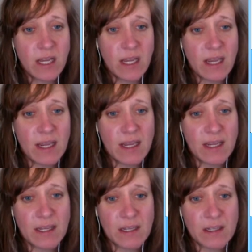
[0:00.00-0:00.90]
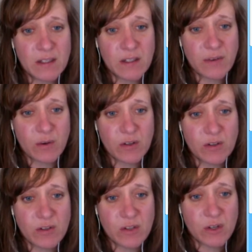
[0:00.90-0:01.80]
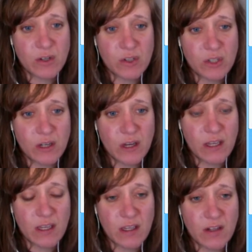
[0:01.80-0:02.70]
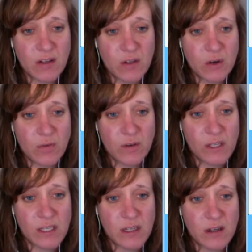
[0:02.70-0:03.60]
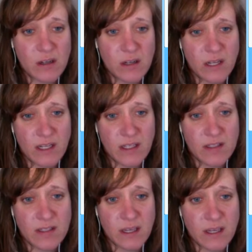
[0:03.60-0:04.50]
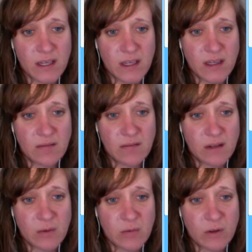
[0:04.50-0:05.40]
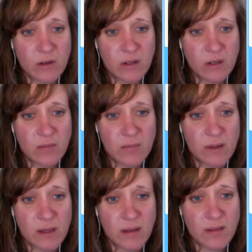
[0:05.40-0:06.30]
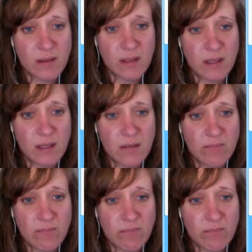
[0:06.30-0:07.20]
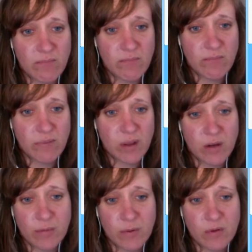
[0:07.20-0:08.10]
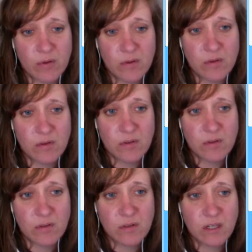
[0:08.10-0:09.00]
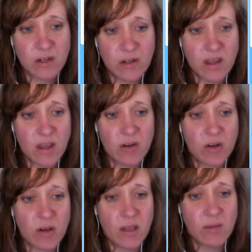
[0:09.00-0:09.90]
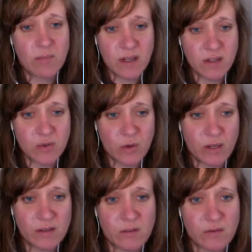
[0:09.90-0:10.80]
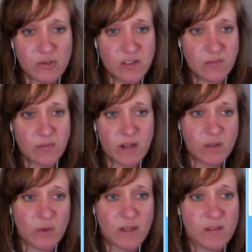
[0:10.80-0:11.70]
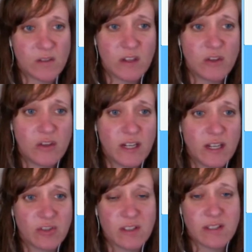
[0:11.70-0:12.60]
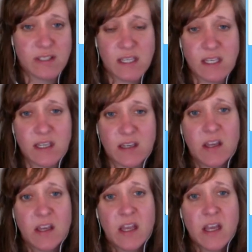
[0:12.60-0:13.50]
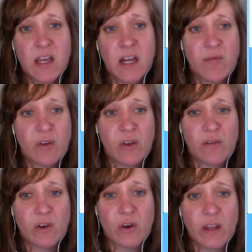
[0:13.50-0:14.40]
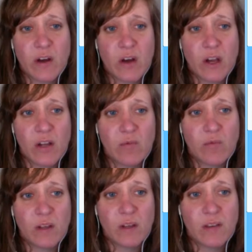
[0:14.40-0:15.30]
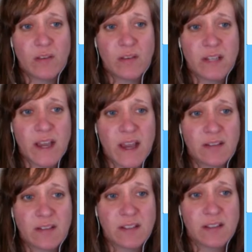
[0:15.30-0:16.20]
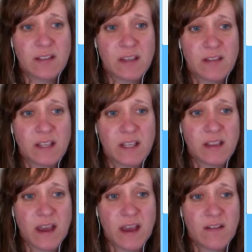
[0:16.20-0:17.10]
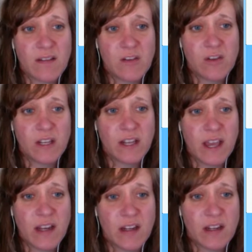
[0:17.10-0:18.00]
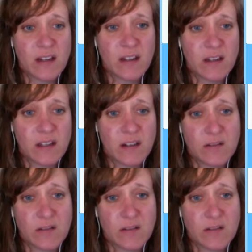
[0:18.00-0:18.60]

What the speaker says: And if I want to search, I can go over here and I can say, I want to embed the blog post. It'll embed it twice. So it's just embedded twice. So then you can actually see kind of what you have going on with tasks and things like that. And you can edit it in here